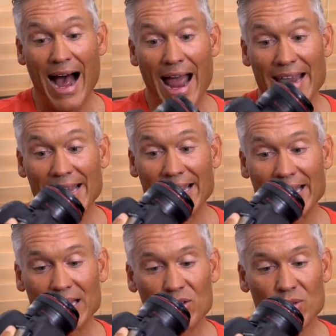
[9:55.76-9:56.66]
I
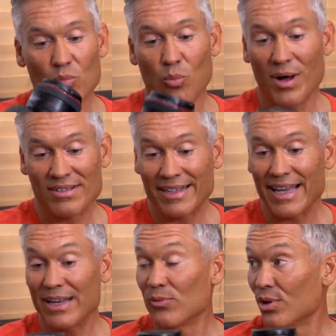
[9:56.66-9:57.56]
wasn't
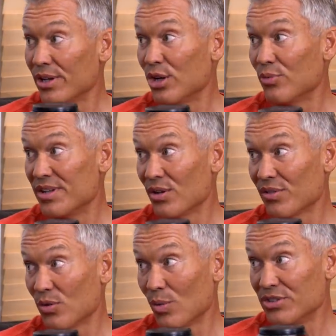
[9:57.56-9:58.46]
getting really good
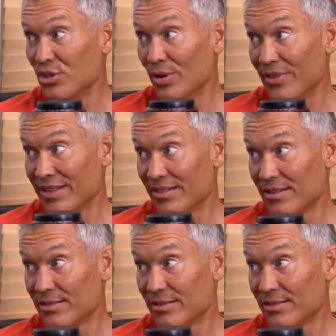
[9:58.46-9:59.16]
results at 1.2 on this.